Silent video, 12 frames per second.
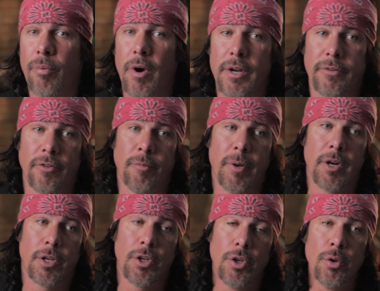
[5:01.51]
Bryce has been
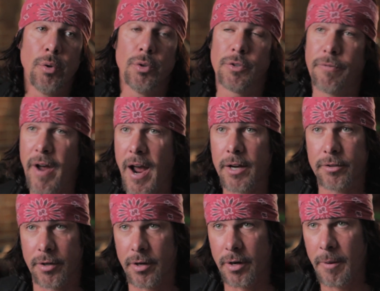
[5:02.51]
a huge
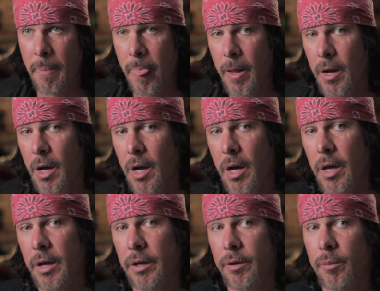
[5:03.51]
factor
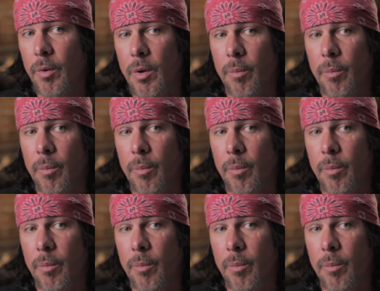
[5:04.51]
on